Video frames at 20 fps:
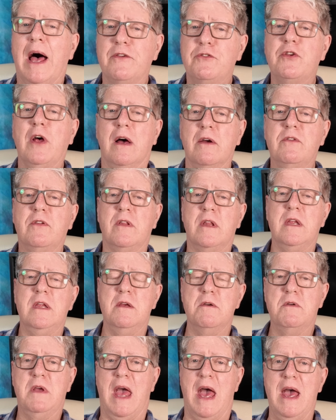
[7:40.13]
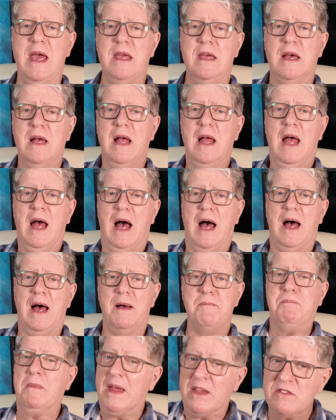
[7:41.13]
size of the UK,
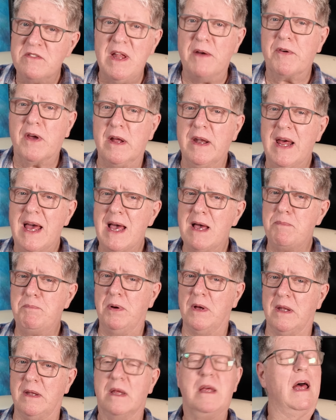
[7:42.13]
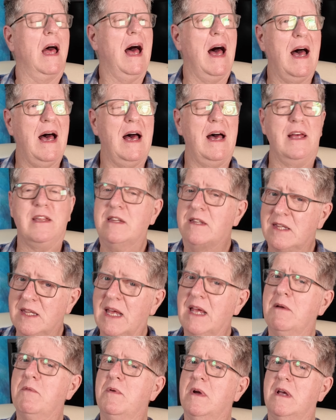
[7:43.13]
it's never going to happen. I
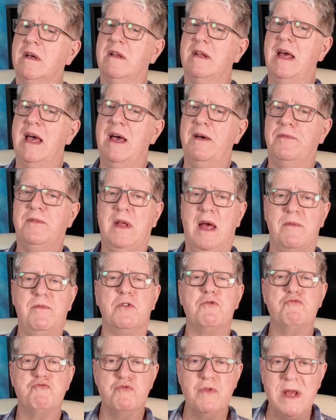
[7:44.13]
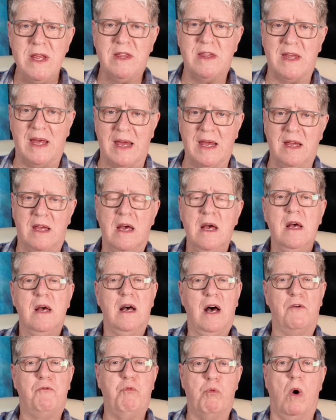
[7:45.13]
think we're going to have a rethink
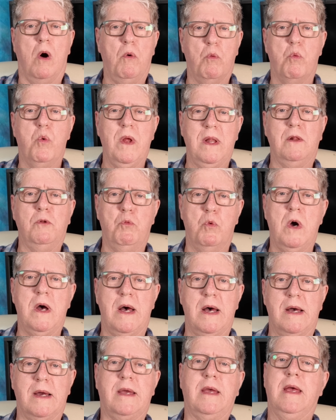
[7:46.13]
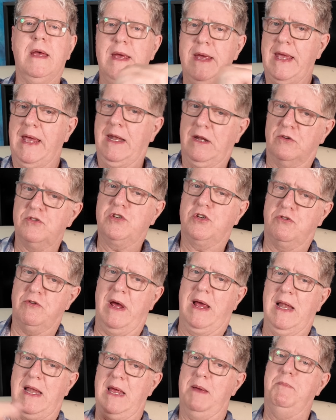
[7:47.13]
of what will work in
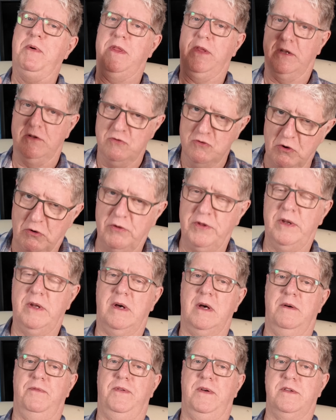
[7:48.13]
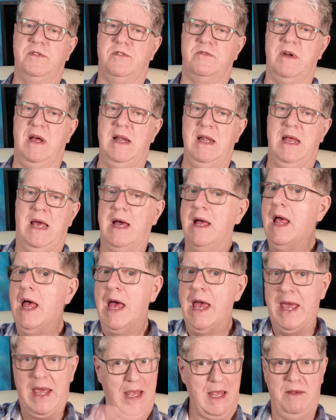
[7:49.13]
Australia. But the northern half of Australia,
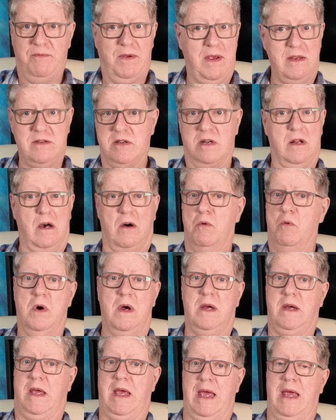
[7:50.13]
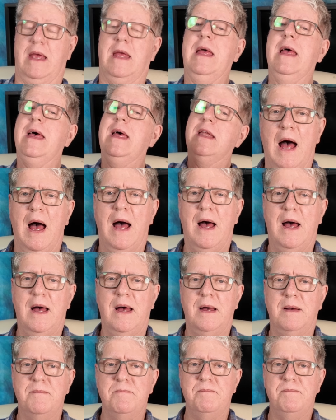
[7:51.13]
EVs are not working.
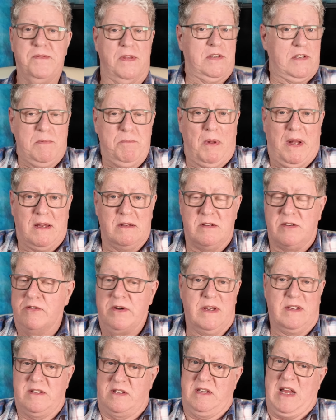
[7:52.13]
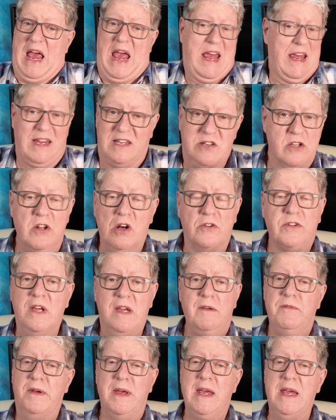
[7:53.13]
The simple answer is it's not
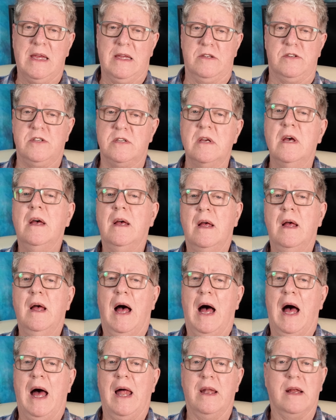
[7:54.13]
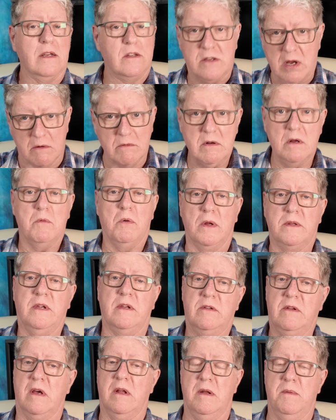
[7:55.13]
EVs. And I don't know what
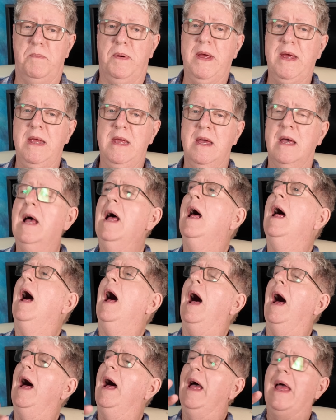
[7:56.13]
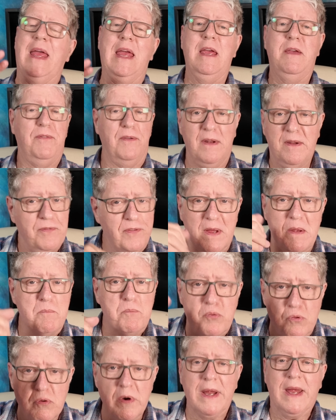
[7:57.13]
it's going to be. Even if they
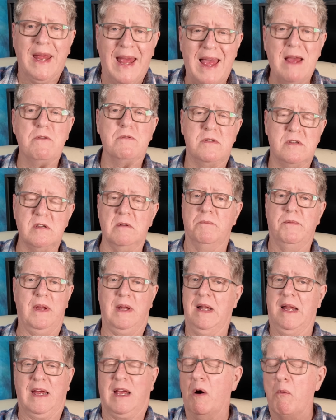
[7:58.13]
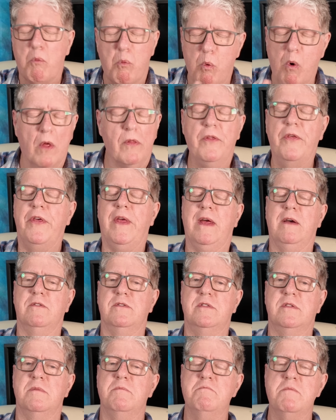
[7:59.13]
bring out something like a
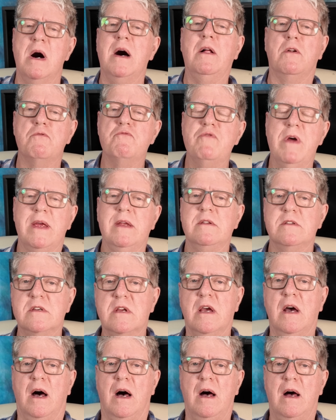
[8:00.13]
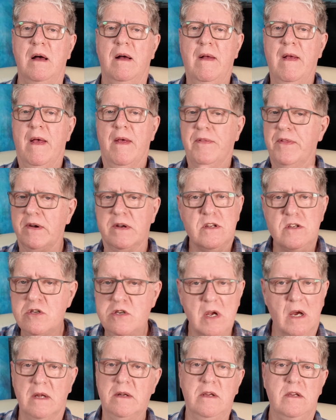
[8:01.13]
1,000-mile range car, there are
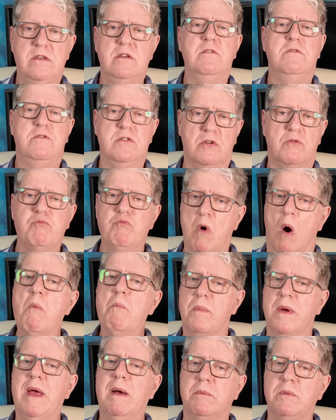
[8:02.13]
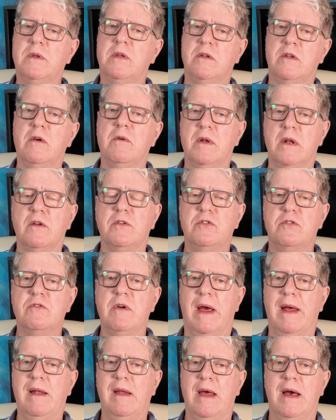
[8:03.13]
journeys you just won't be able to do in
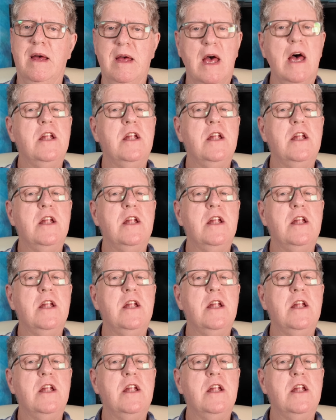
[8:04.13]
Australia,